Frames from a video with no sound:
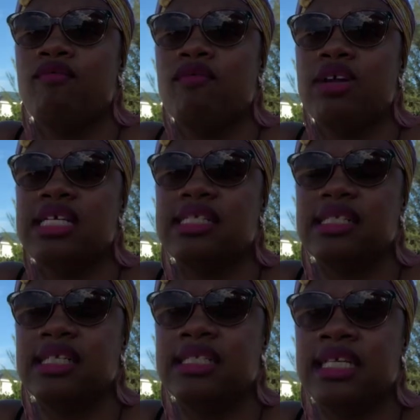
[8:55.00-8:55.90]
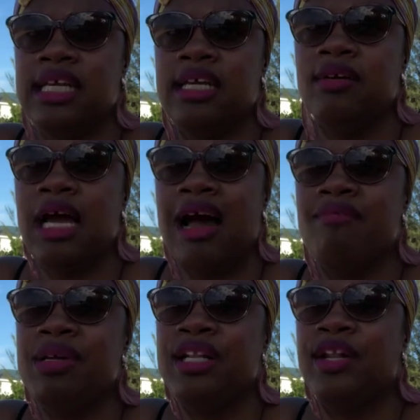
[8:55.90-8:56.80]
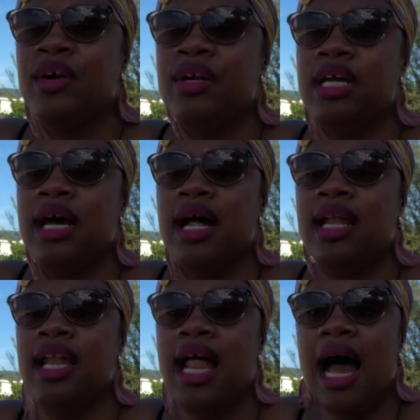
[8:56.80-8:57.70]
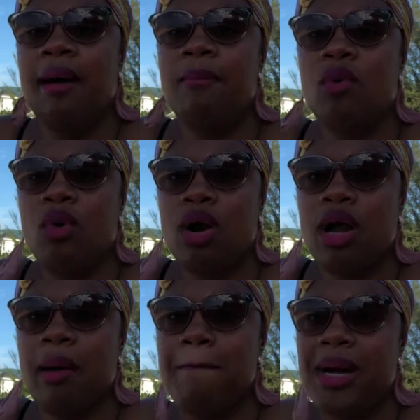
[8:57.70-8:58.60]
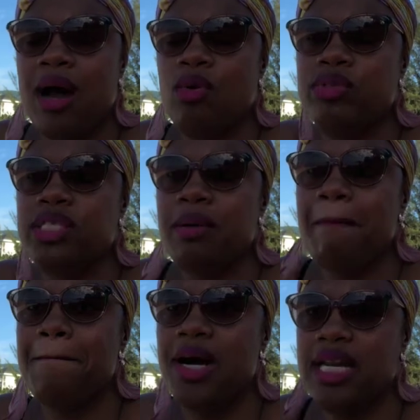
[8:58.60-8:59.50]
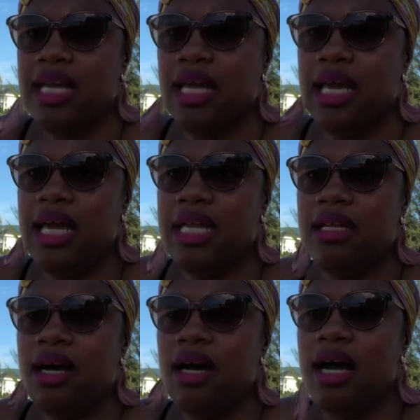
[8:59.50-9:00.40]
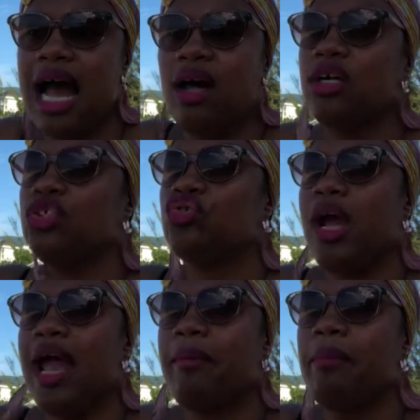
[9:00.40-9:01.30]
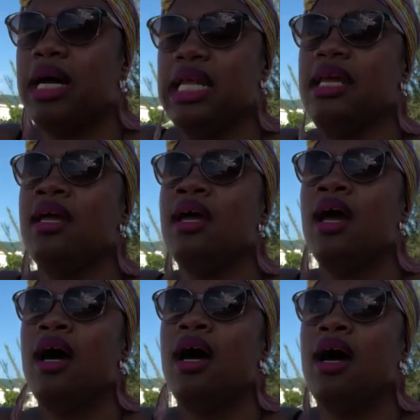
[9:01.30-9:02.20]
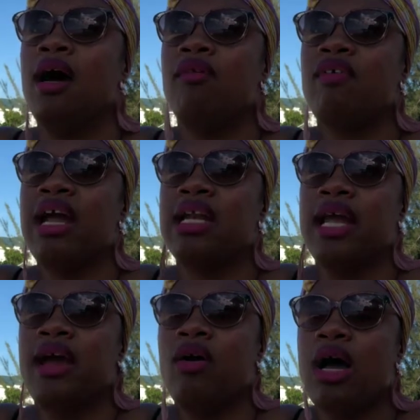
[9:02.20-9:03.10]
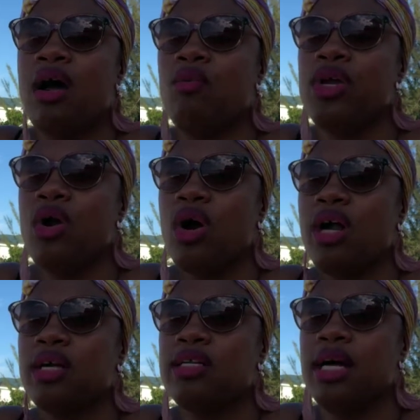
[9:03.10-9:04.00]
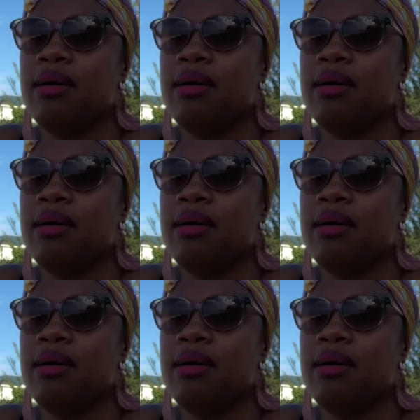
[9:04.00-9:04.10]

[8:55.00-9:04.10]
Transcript: recently I've been learning a lot more about money and how to attract money. Right now we are